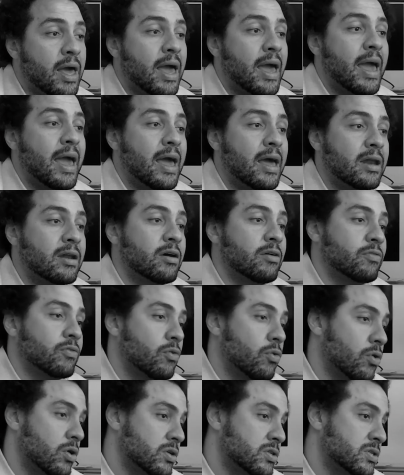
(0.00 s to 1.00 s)
And of
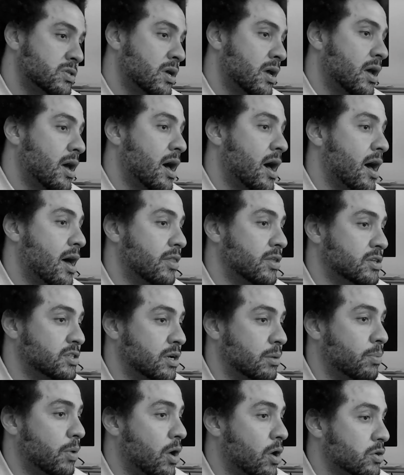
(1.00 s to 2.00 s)
course, the
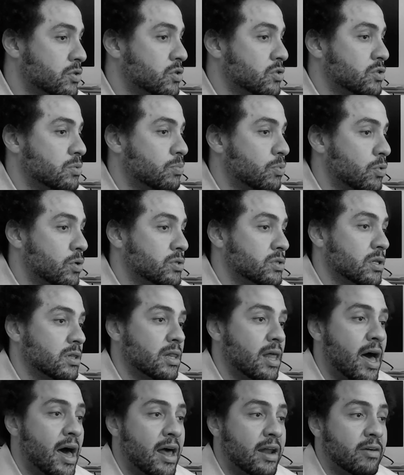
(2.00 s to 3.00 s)
chip also supports a
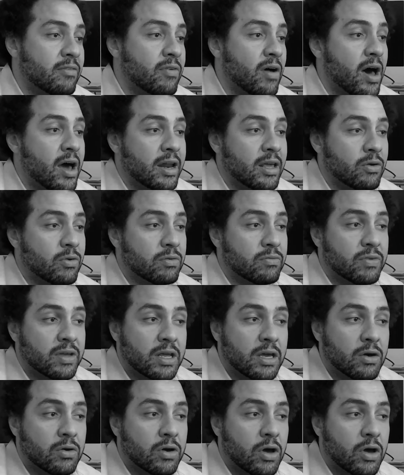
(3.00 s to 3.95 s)
lot of audio and video